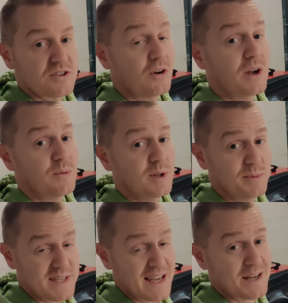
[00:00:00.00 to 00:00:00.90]
So I
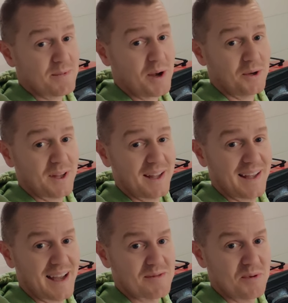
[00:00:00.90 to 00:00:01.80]
will be taking them out
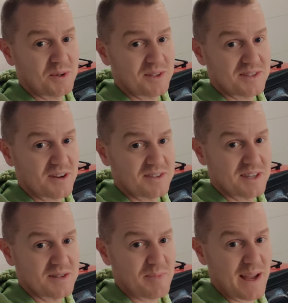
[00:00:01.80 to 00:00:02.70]
and putting the
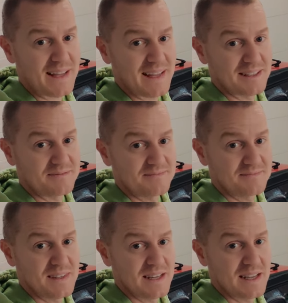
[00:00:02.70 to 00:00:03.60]
stock seats back in